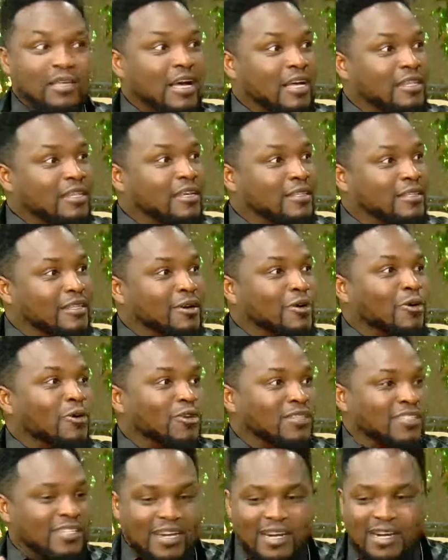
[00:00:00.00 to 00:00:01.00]
the
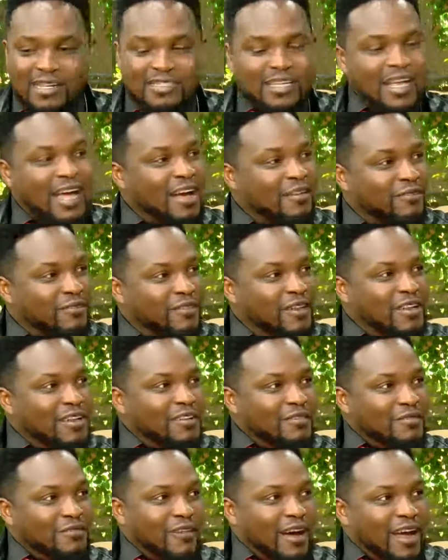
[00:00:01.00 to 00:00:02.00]
hot girls have
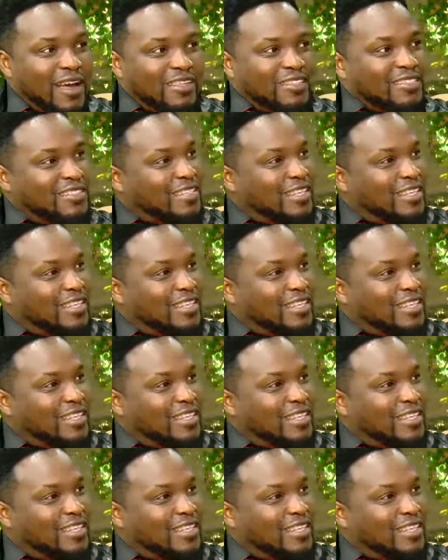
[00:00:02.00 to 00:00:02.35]
fires,